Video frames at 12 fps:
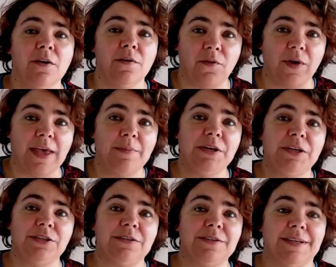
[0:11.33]
for
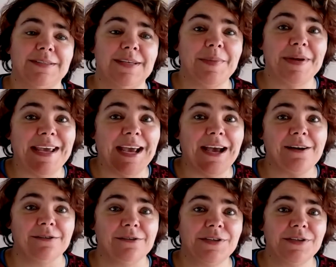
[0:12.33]
images that somebody
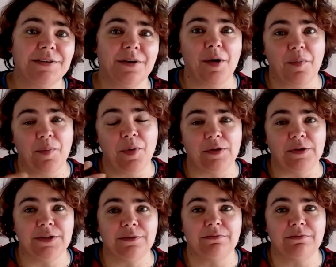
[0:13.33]
else put